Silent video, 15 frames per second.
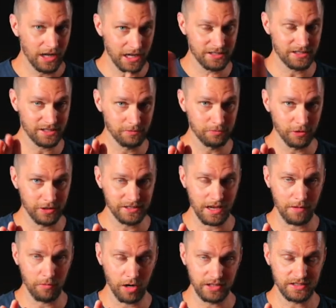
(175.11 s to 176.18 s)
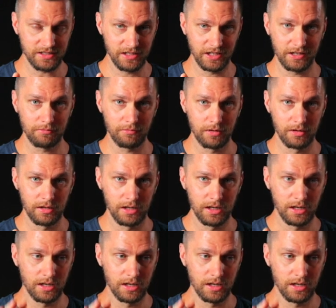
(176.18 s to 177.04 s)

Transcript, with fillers: as simple as that might seem,